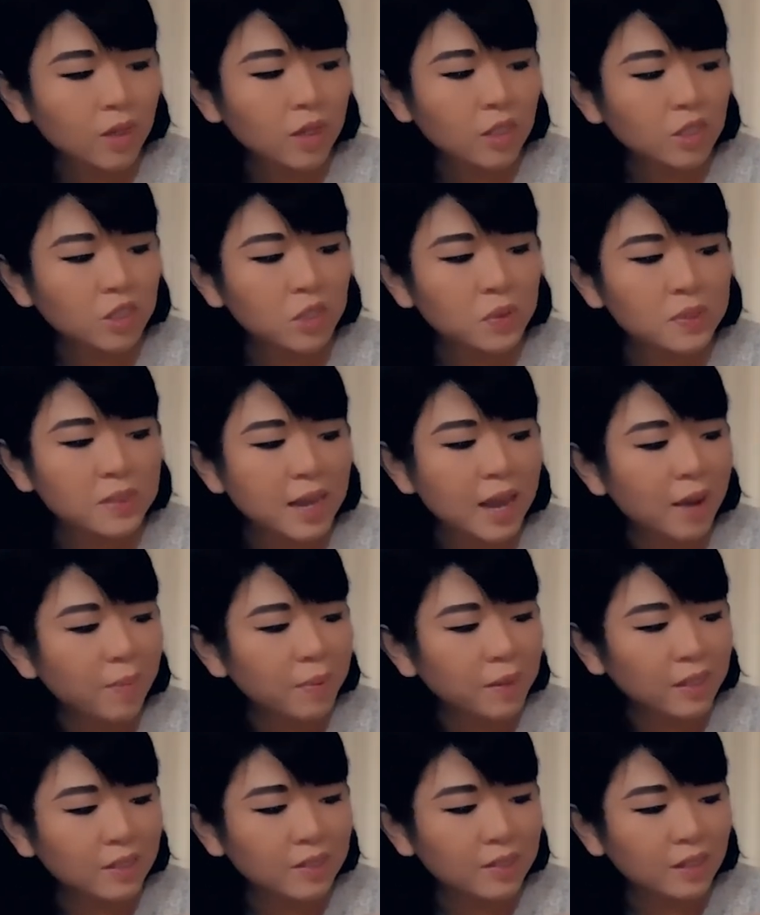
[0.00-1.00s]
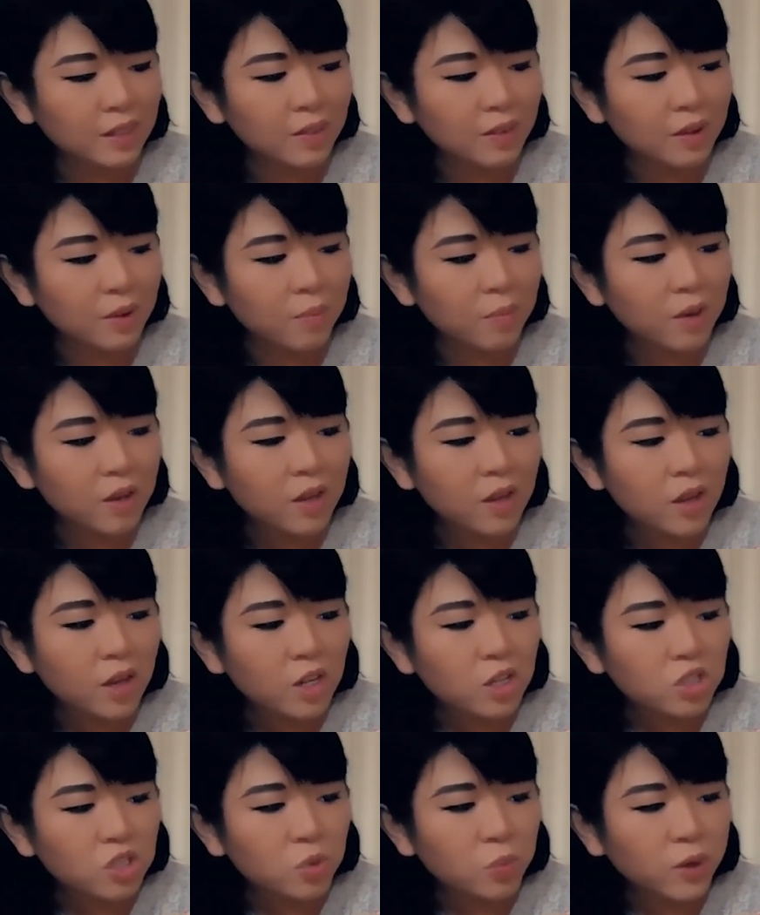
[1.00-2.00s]
She was happy to see them.
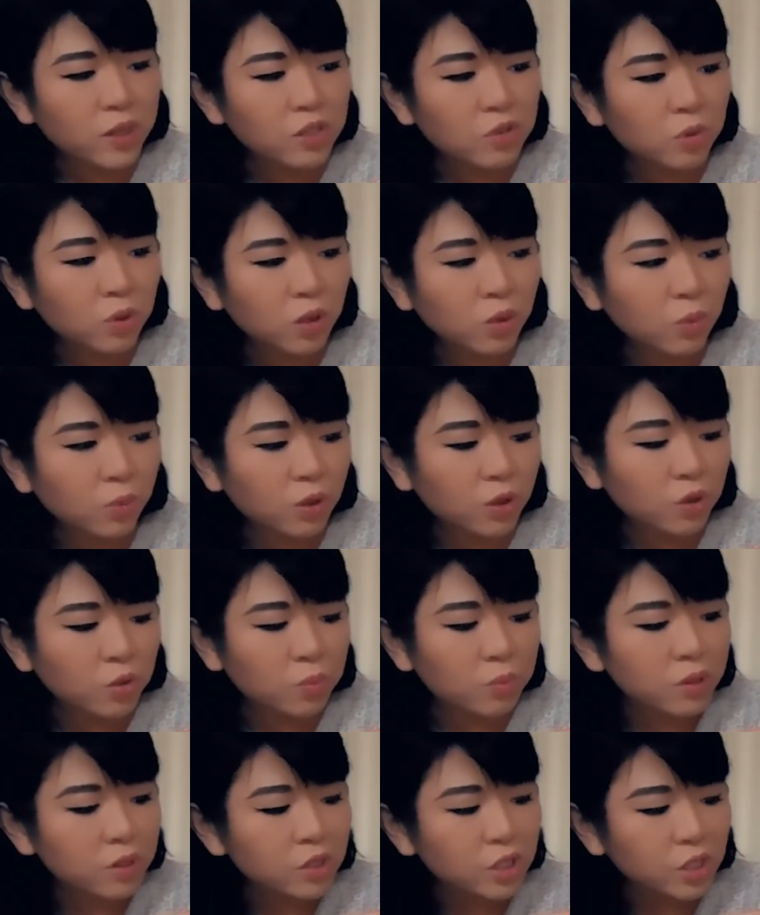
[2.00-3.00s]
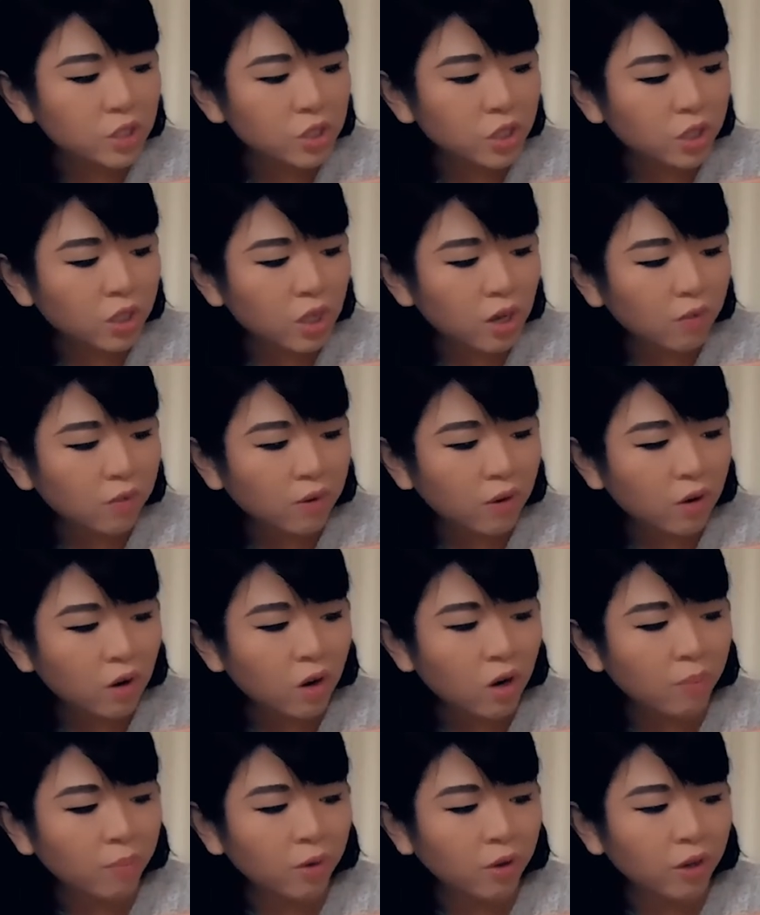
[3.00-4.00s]
She went to her room, she took off her
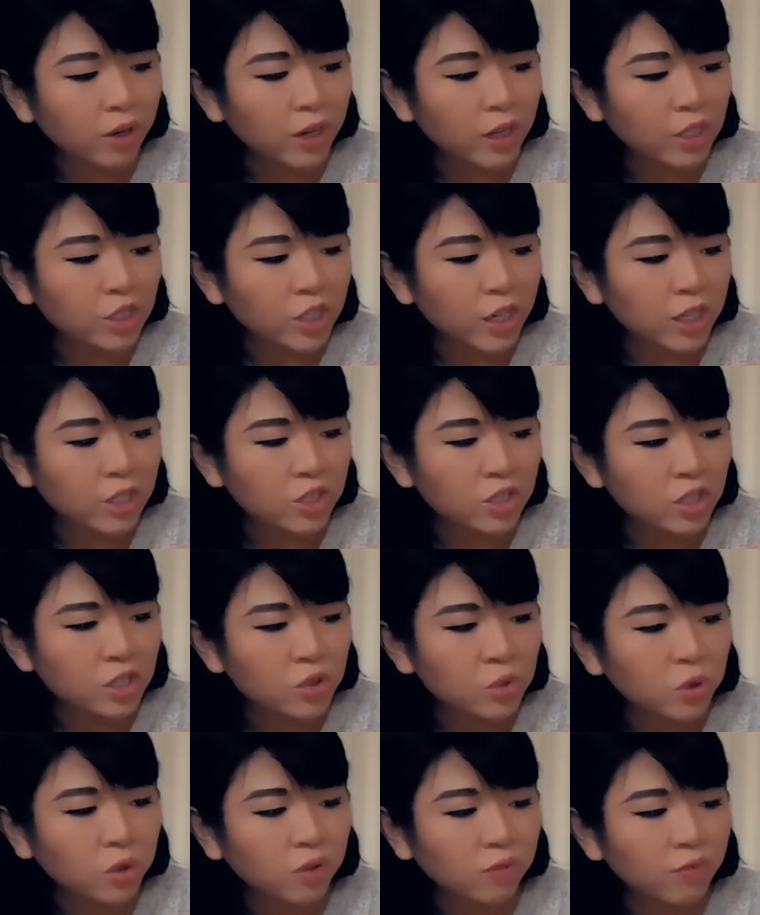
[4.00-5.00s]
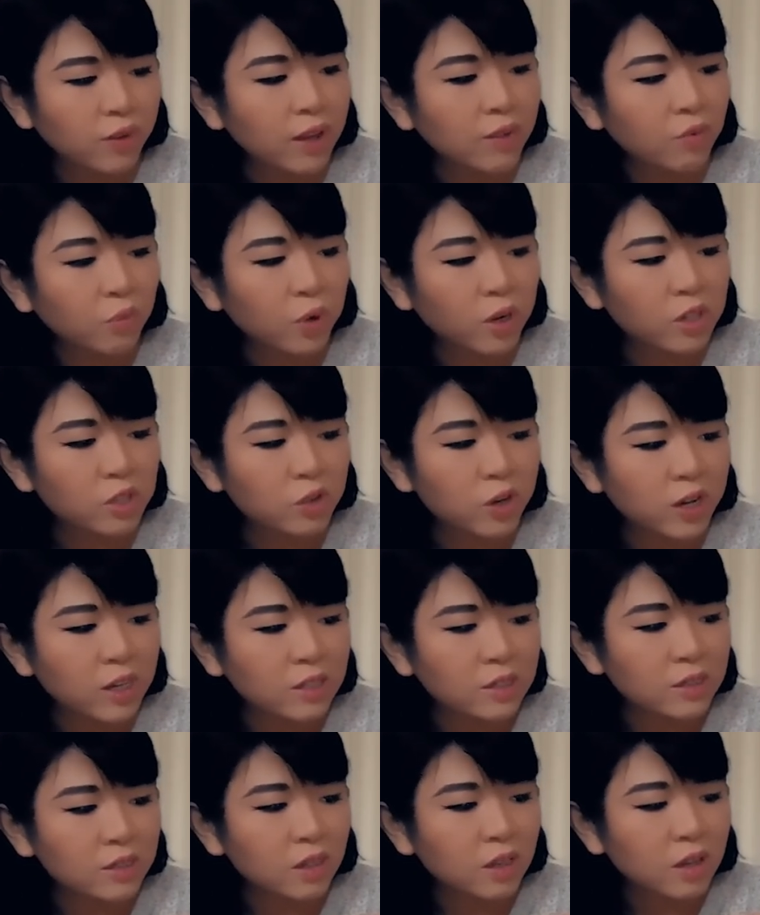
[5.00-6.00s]
armor, and changed into her favorite
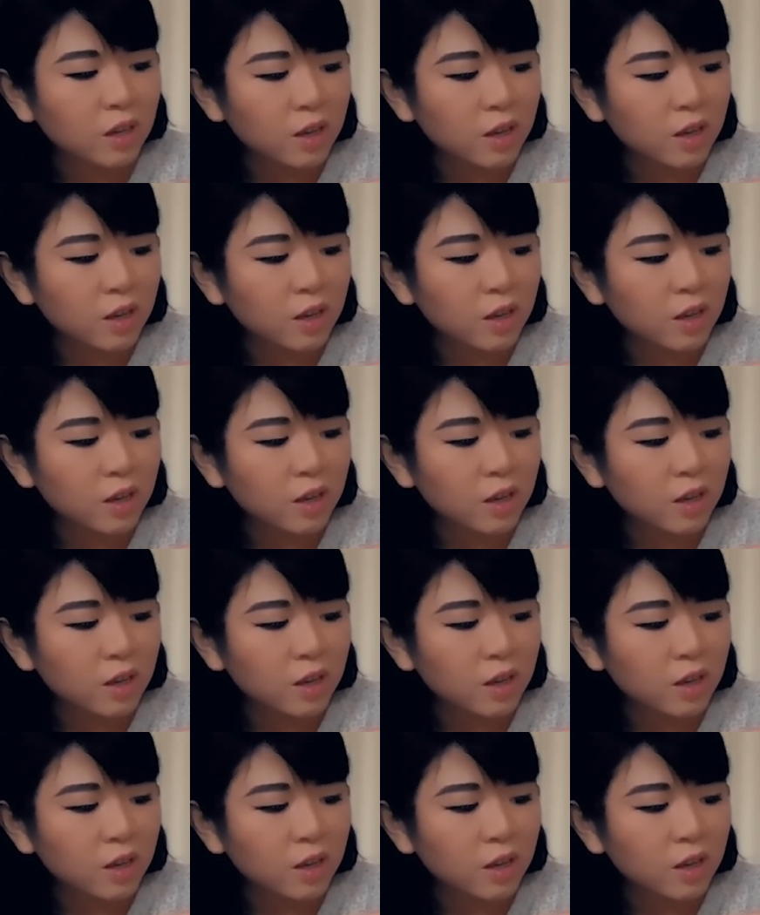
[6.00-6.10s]
dress.